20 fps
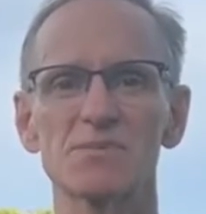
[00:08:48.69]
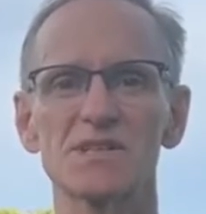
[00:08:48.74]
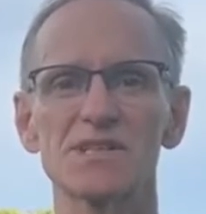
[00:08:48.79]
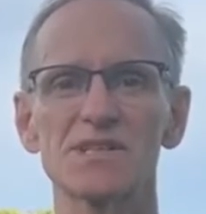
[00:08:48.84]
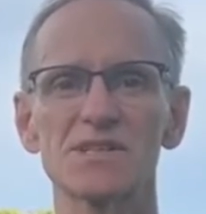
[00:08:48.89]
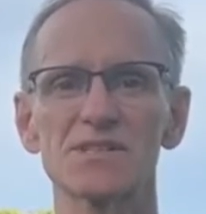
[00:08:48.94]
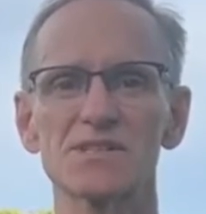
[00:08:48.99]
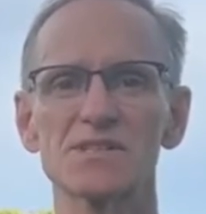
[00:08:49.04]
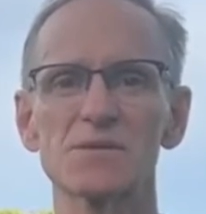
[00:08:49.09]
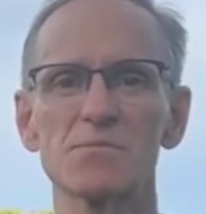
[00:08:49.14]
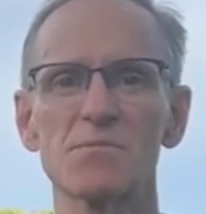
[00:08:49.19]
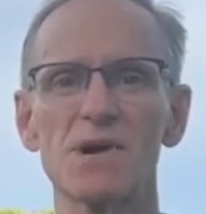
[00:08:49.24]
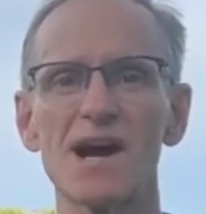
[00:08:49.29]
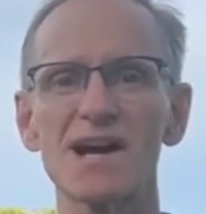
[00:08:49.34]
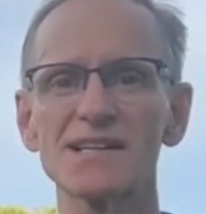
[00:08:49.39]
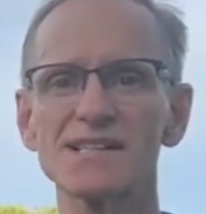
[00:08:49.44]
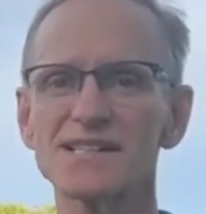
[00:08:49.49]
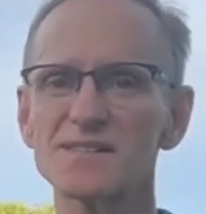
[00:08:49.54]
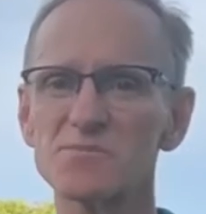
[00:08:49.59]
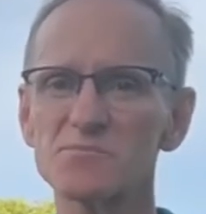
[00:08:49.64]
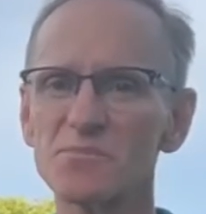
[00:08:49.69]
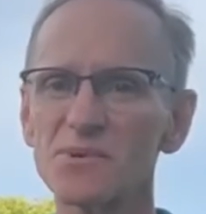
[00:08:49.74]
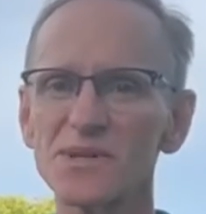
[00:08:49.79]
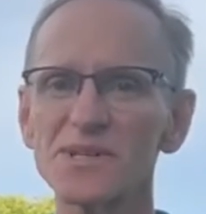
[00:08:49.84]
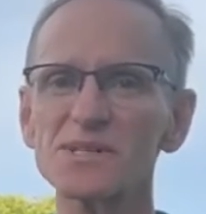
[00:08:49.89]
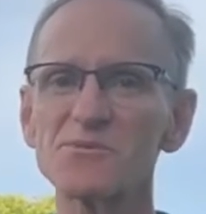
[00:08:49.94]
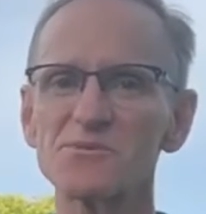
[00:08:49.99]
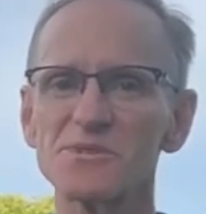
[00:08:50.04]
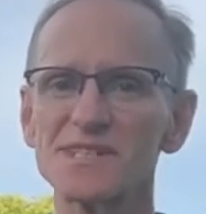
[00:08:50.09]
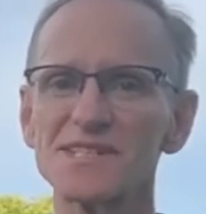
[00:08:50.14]
because the body's
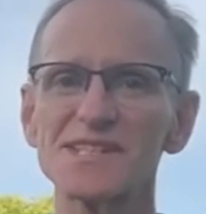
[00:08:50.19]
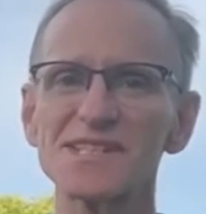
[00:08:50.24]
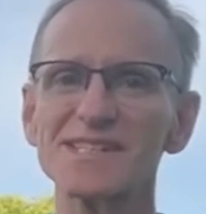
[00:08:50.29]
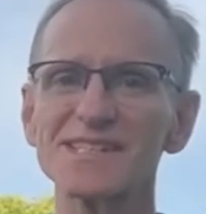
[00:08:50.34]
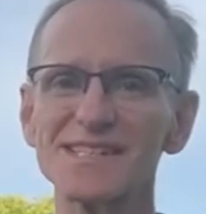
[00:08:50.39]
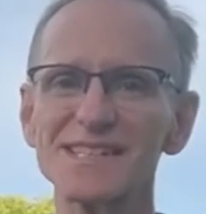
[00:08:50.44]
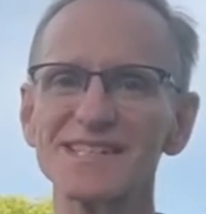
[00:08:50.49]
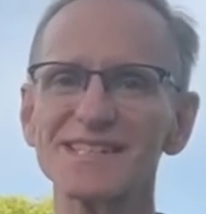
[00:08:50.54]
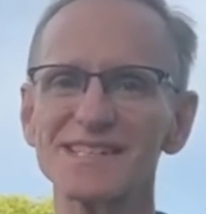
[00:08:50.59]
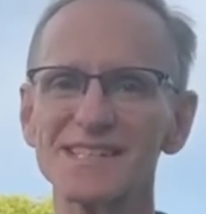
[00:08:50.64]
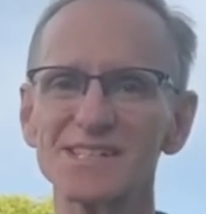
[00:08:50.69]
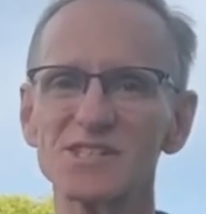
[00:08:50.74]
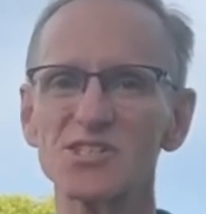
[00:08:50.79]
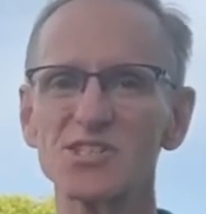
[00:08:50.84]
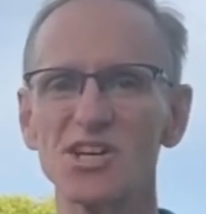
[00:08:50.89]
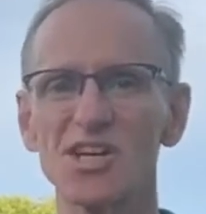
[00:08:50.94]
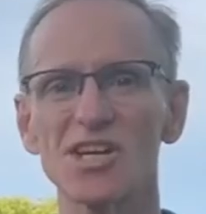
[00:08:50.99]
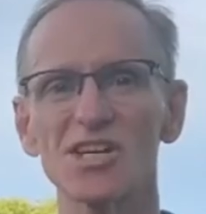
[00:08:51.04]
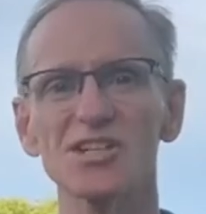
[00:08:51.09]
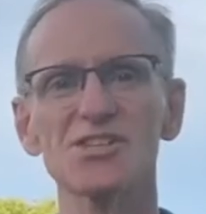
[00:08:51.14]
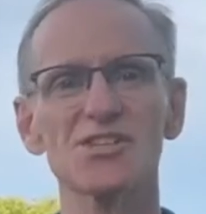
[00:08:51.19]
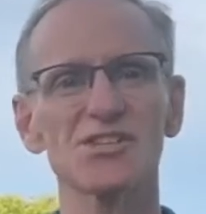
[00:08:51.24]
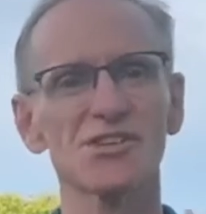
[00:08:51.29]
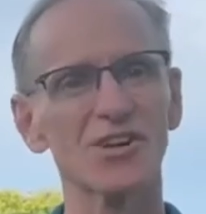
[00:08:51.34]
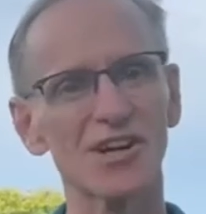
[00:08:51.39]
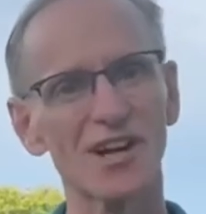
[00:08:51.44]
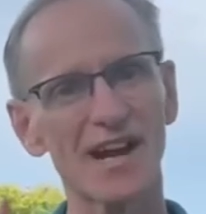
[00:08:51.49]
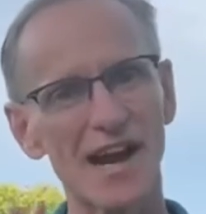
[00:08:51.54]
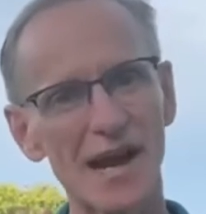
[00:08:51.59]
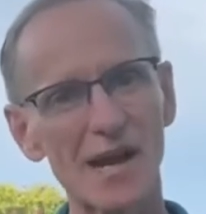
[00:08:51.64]
pretty resistant to change and
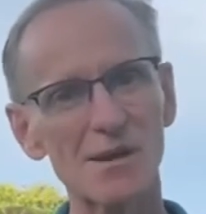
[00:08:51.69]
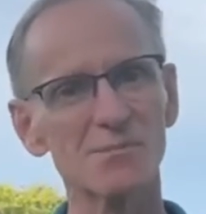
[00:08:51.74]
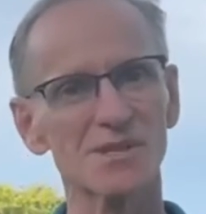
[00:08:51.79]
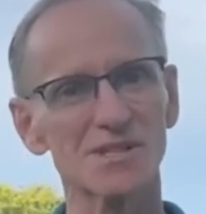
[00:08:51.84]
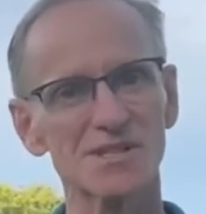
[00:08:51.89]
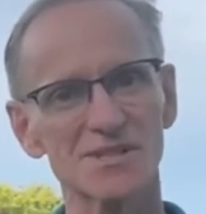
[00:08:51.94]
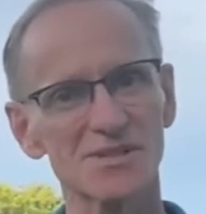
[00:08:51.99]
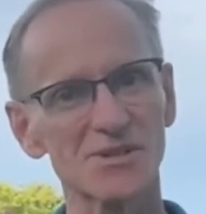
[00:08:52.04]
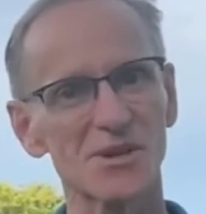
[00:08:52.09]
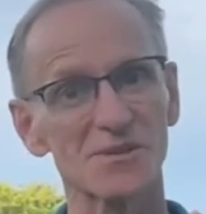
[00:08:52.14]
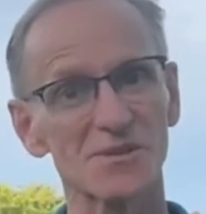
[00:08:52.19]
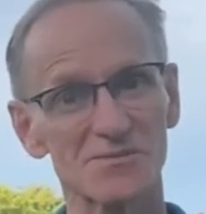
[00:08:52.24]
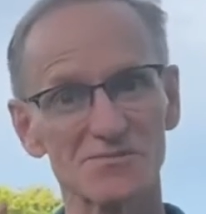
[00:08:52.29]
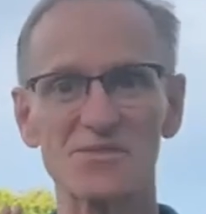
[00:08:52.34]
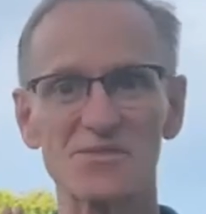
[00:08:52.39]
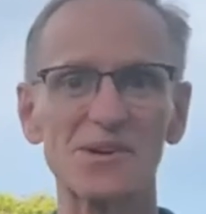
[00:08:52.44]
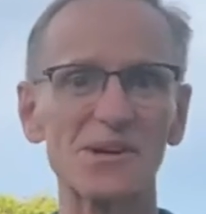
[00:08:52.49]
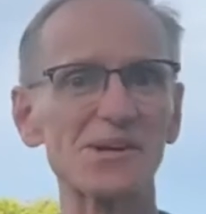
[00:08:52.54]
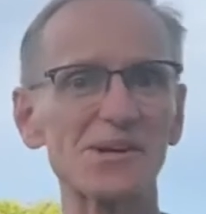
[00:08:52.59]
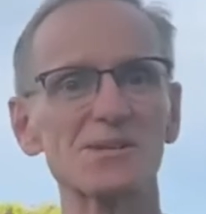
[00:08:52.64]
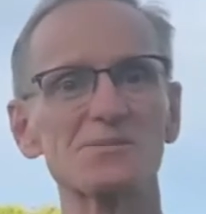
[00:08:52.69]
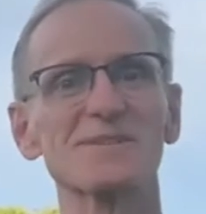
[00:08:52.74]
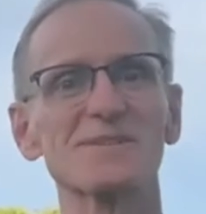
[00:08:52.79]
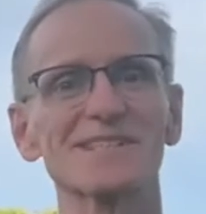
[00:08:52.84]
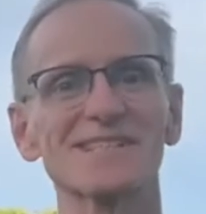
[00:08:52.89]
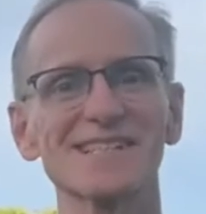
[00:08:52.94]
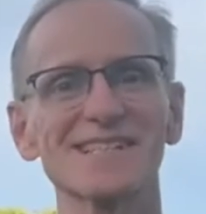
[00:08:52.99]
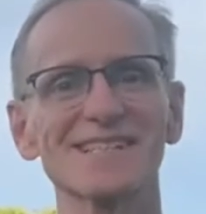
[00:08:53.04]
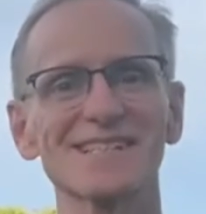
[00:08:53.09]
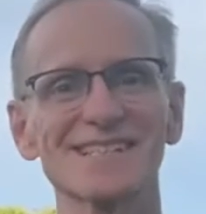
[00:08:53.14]
our habits are very
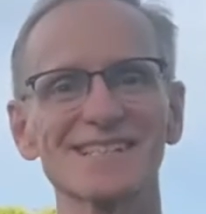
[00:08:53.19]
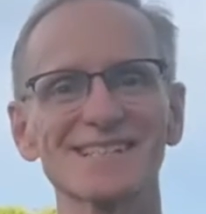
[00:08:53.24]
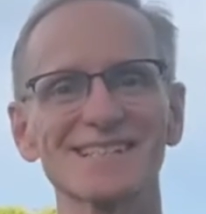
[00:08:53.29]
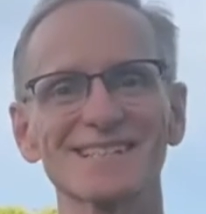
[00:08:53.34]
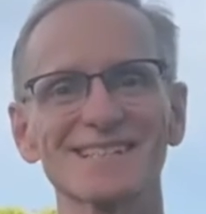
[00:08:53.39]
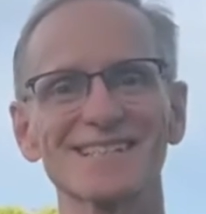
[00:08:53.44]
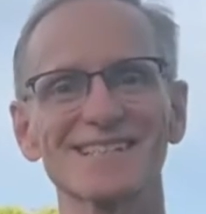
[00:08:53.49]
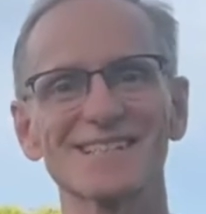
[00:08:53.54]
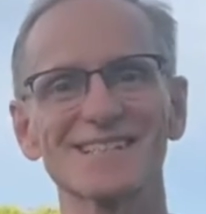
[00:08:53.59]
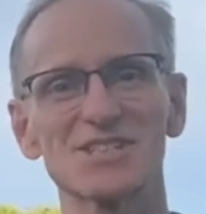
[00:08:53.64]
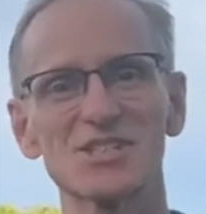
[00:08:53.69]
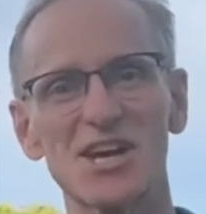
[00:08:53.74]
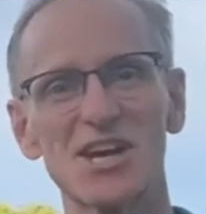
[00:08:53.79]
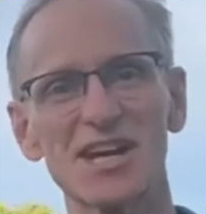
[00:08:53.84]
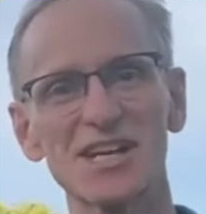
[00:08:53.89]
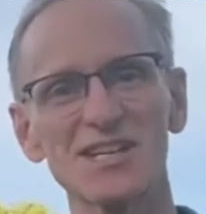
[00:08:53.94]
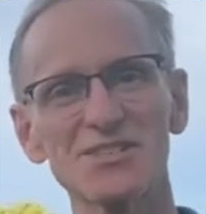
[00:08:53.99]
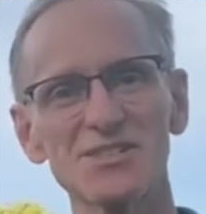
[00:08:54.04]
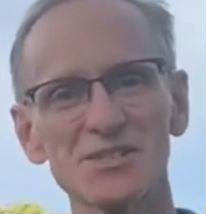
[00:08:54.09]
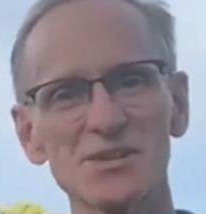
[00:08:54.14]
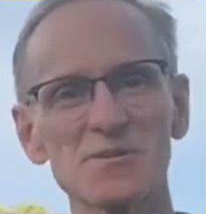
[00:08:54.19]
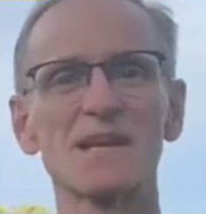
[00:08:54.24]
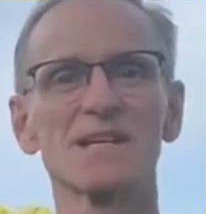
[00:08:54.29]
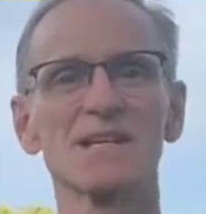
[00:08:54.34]
resistant to change.